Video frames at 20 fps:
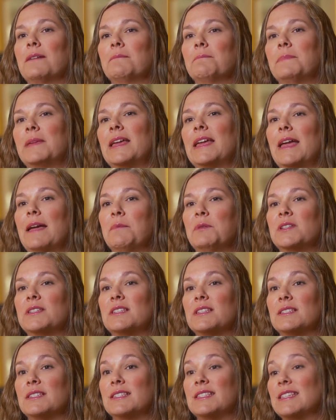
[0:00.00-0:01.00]
being able
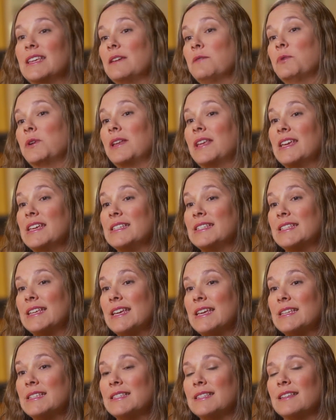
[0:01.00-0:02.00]
to see what he
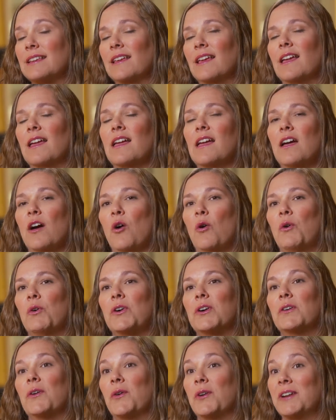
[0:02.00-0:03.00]
sees
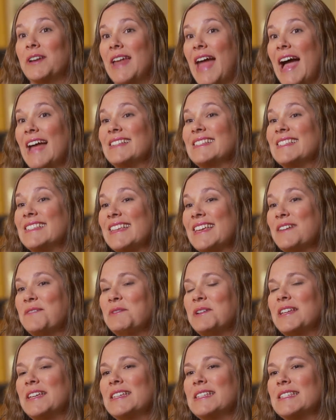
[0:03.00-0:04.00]
or not see
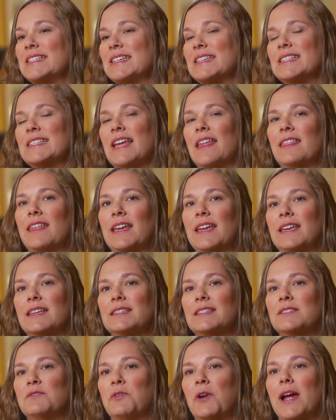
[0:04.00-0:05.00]
what he sees. I think
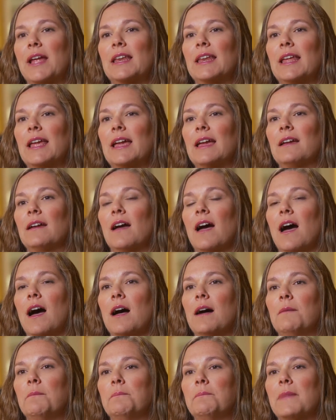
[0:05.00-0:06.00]
it's frightening.
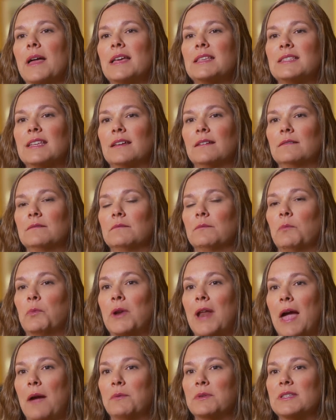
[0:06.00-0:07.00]

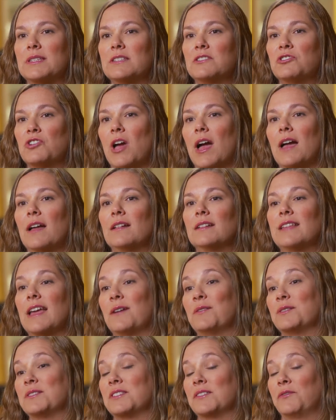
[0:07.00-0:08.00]
When I was a child,
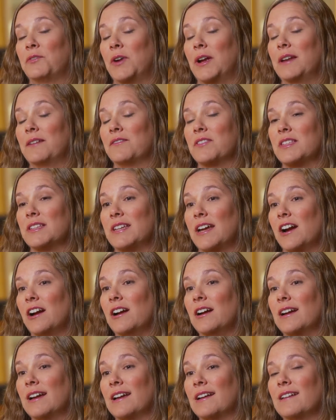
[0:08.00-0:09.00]
I was afraid of the
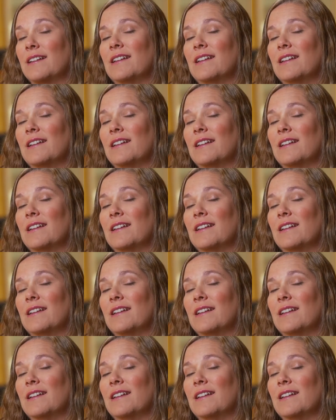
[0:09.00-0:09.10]
dark.